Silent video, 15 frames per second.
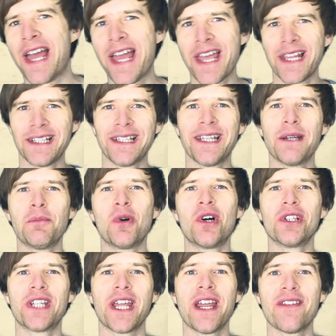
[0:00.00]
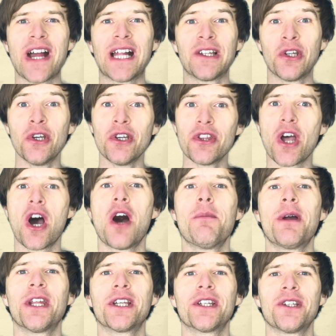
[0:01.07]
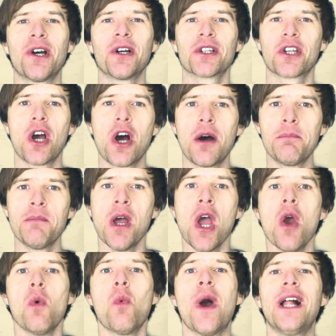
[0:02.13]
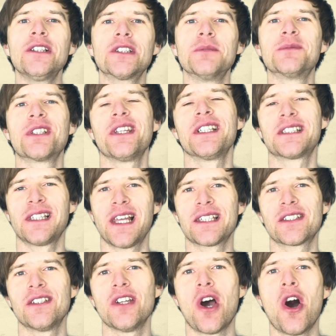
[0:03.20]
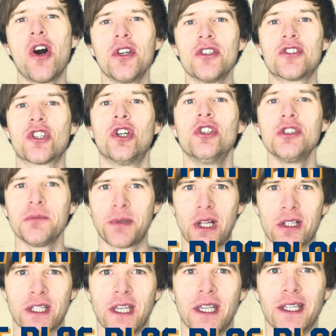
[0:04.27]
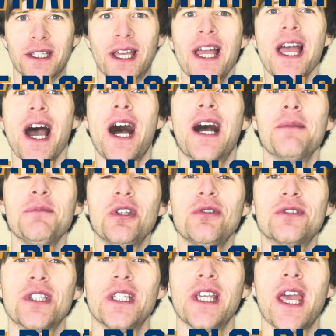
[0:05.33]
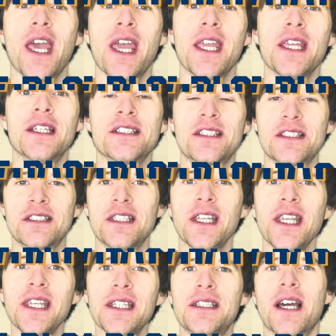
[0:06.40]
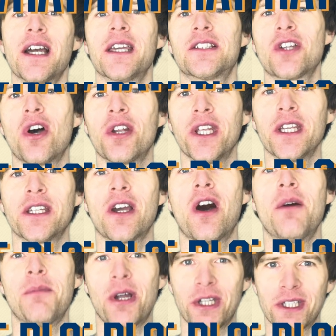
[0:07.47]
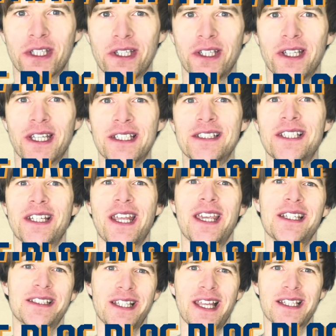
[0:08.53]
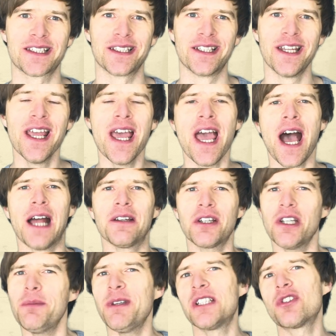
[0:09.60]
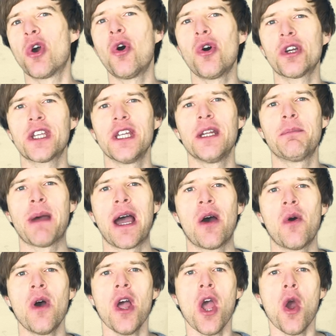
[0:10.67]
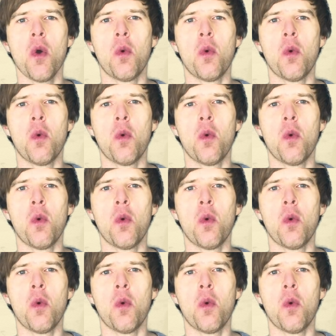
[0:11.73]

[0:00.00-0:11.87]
Hey, Liam Ward here at LearnTheHarmonica.com. Welcome to this lesson on tongue blocking. I'm using a C diatonic harmonica in today's lesson, and I'm going to be talking about